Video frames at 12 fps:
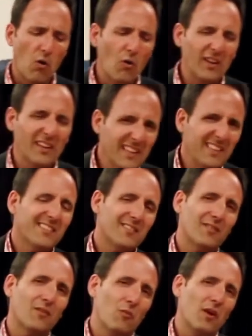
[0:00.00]
or at
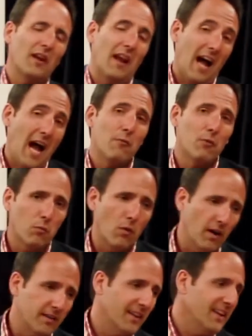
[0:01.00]
least the one I would
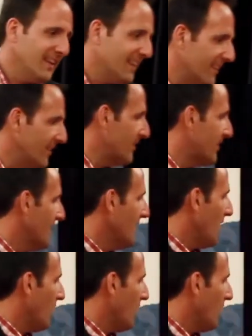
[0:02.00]
want is